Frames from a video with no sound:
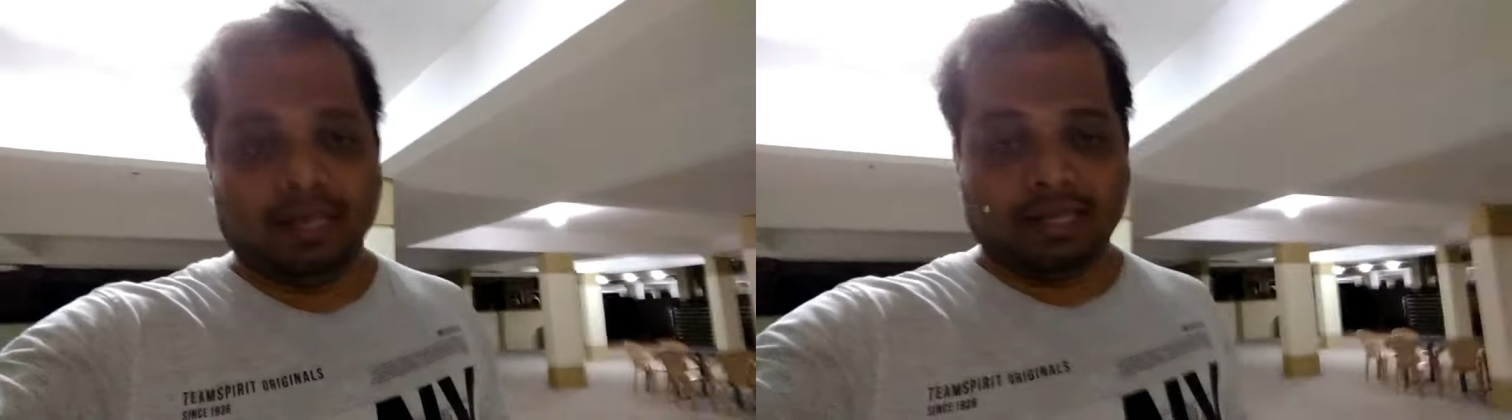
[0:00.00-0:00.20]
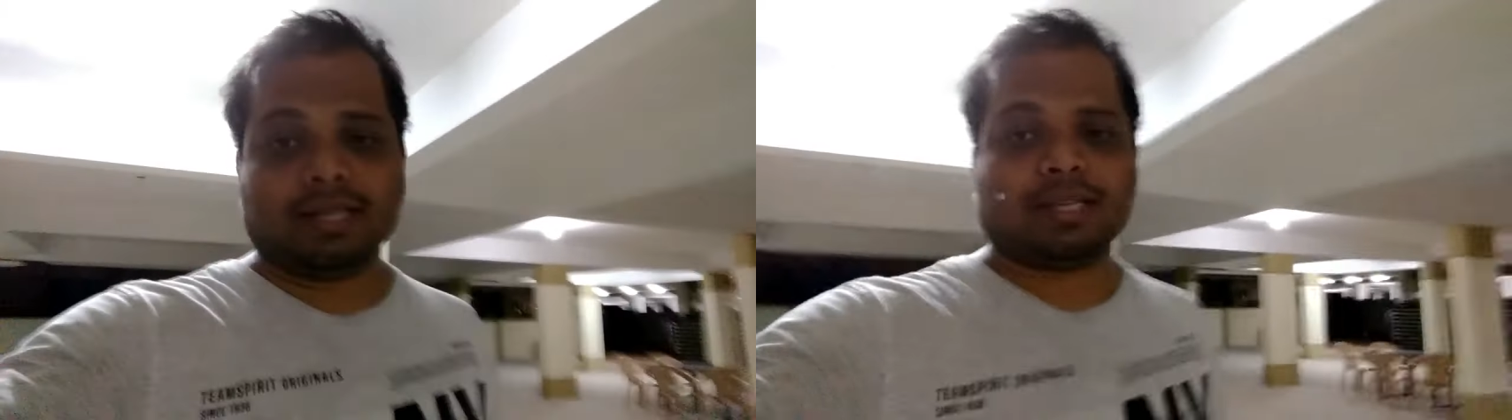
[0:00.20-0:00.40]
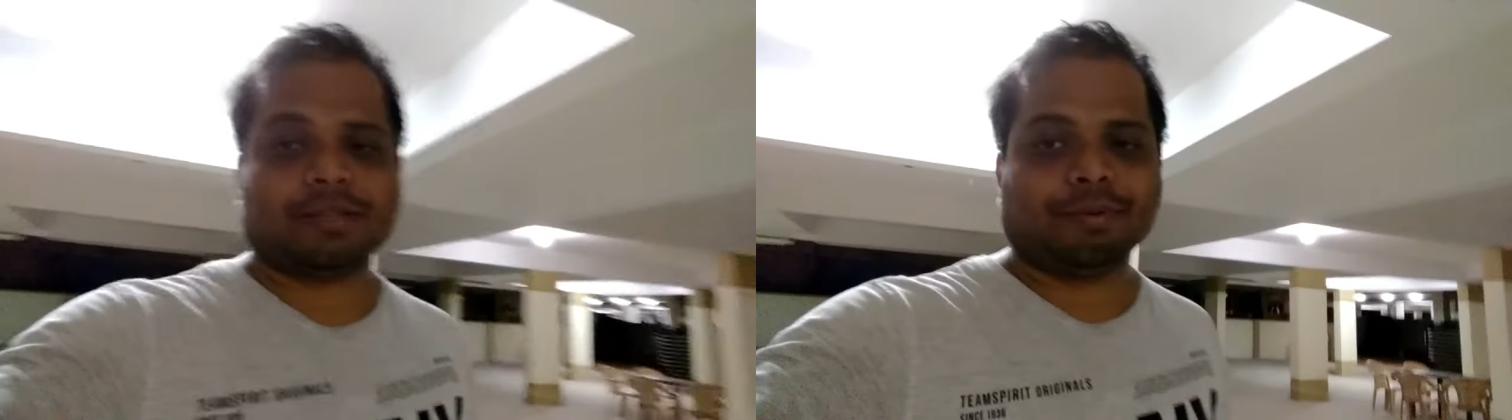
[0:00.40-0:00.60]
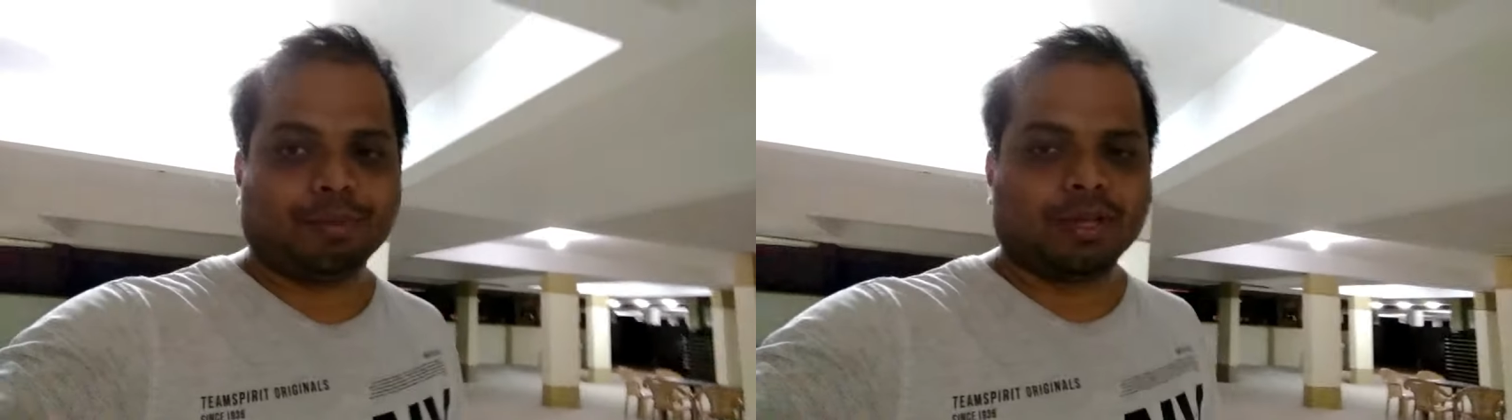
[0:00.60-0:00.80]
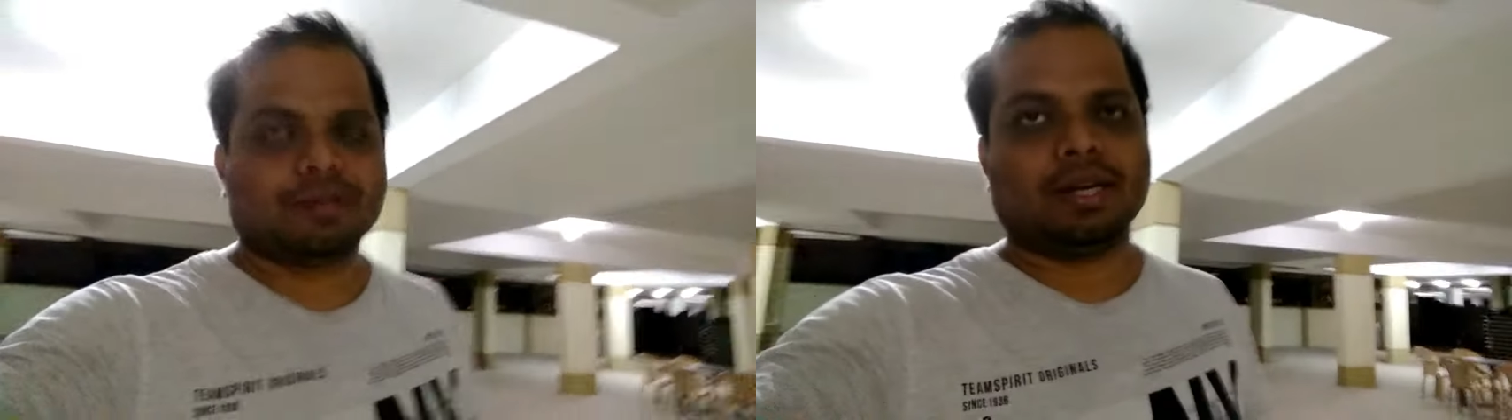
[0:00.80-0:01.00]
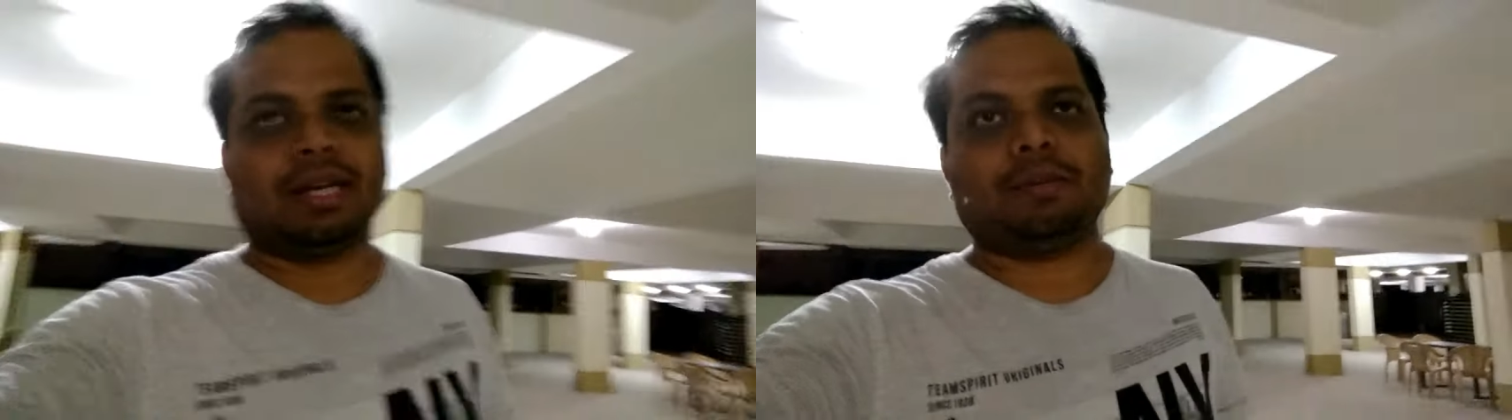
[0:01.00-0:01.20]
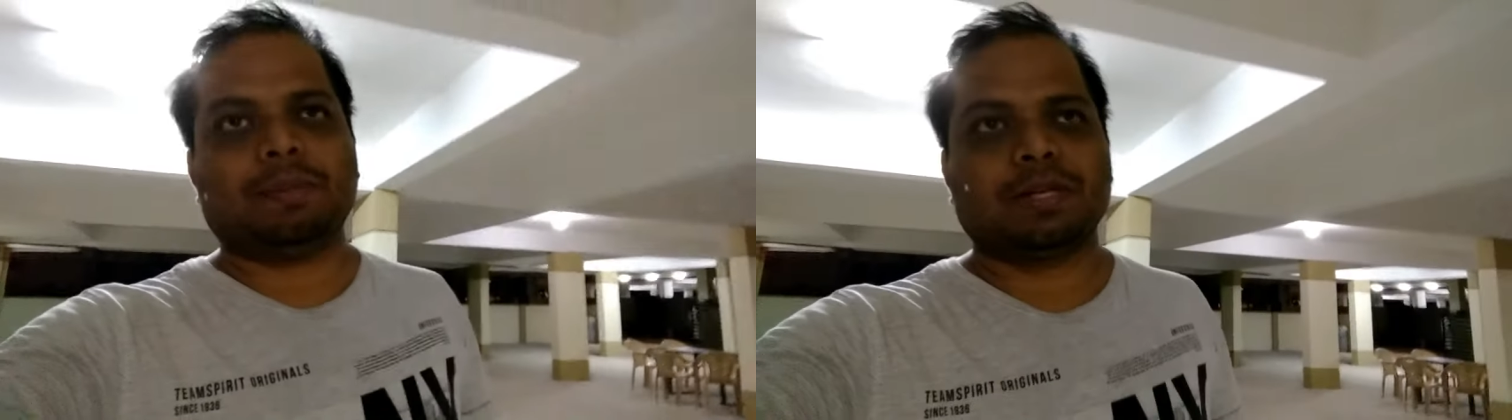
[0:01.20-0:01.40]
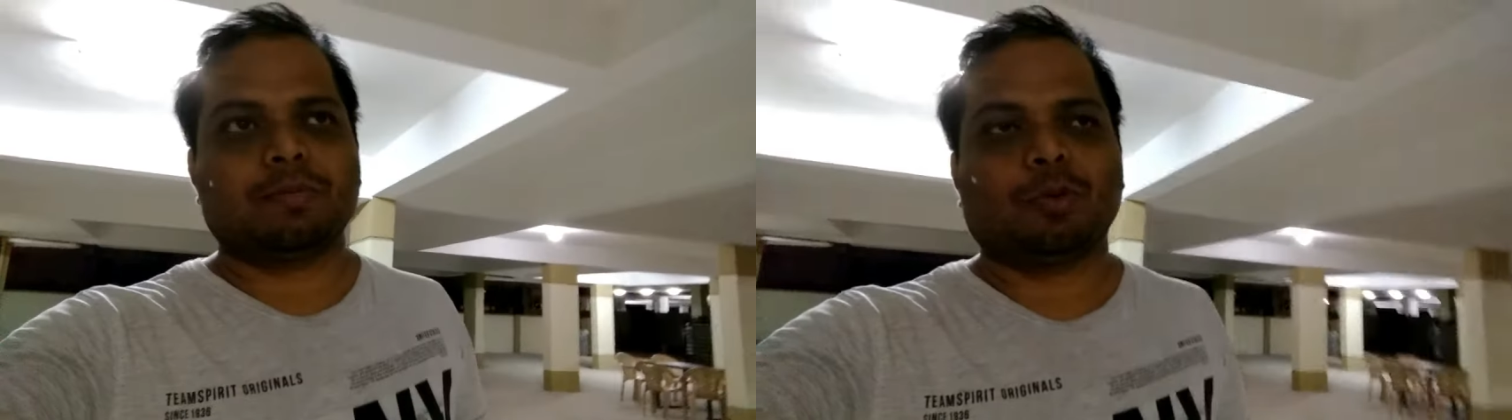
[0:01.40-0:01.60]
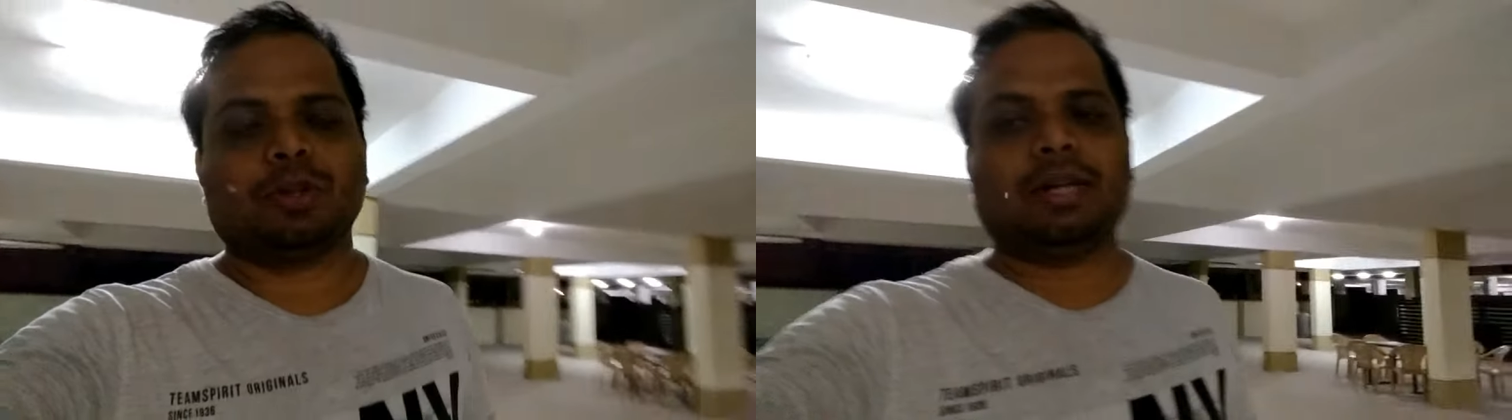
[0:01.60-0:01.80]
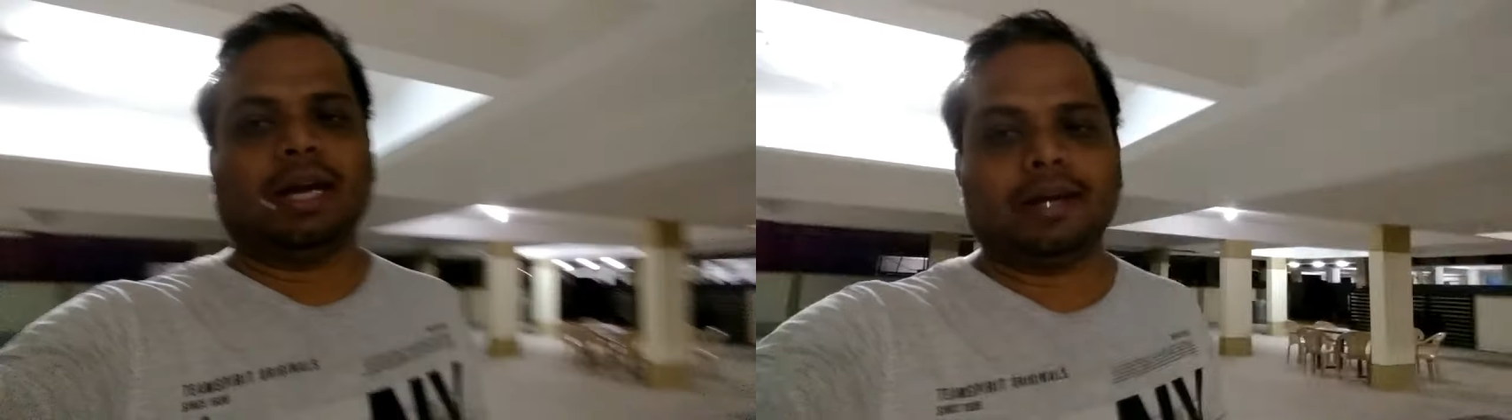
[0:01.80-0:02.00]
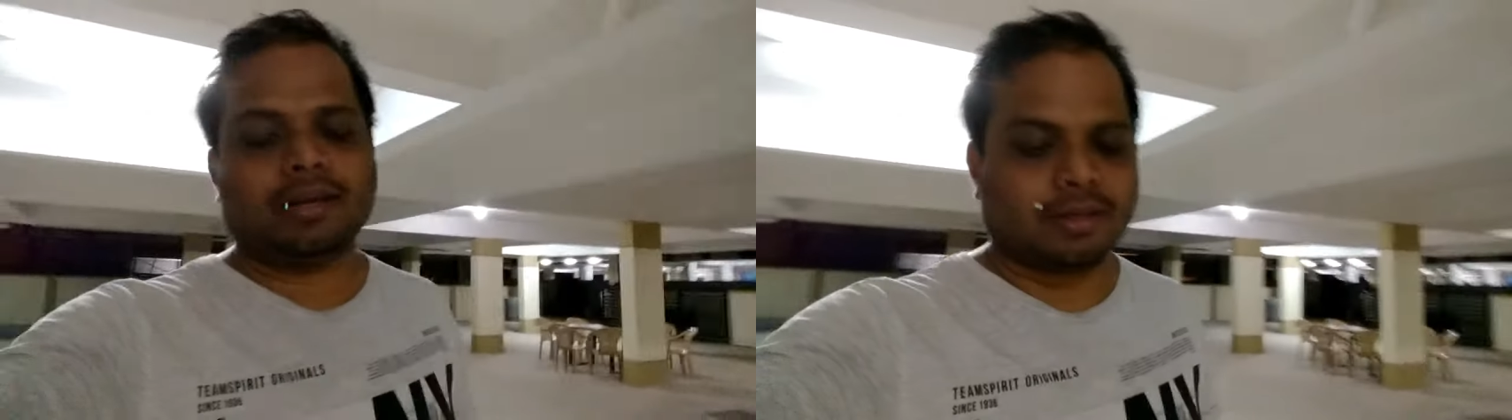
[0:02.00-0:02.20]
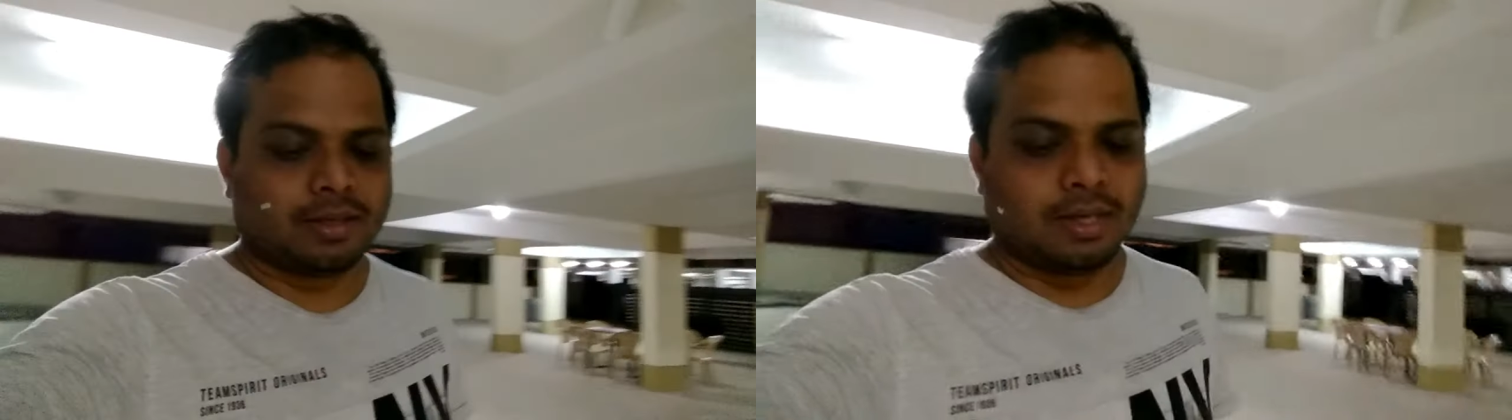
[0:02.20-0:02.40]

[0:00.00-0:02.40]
ninja 650 so i'll replace both the tires